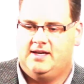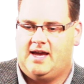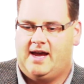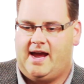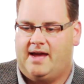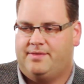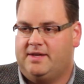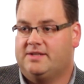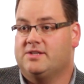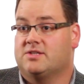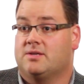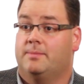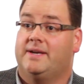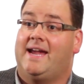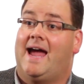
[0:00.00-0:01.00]
I think to
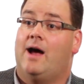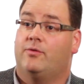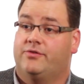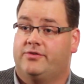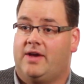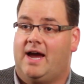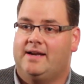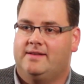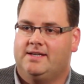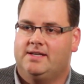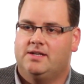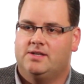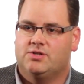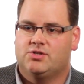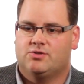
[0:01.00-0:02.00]
somebody outside the
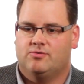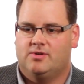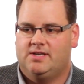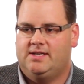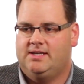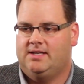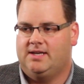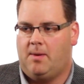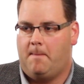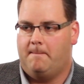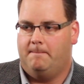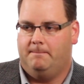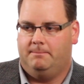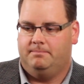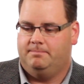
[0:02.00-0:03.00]
industry,
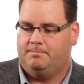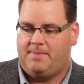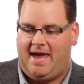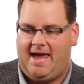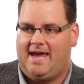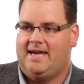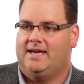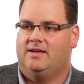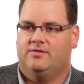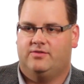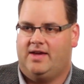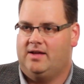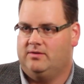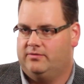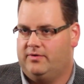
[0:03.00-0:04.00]
paying
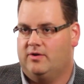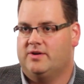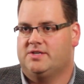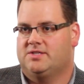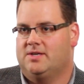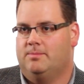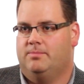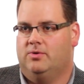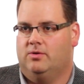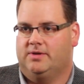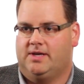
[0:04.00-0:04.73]
sounds very simple.